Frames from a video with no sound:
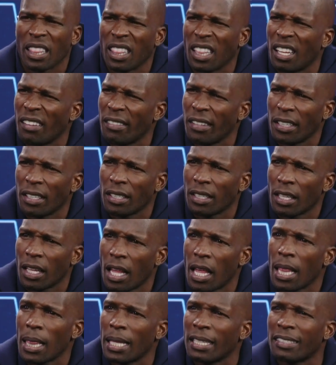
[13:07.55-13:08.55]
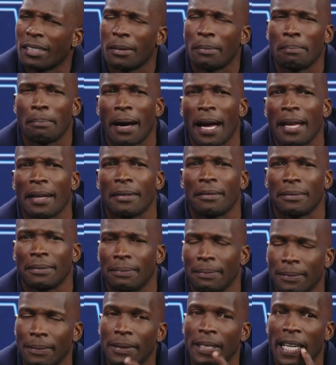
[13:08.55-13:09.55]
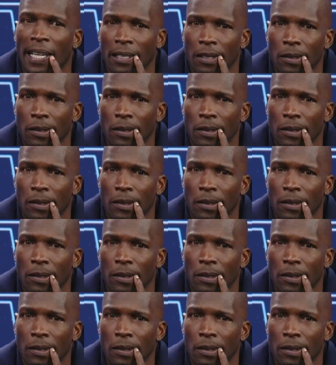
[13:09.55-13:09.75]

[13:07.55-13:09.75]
that recognize that it is a performance? Yes,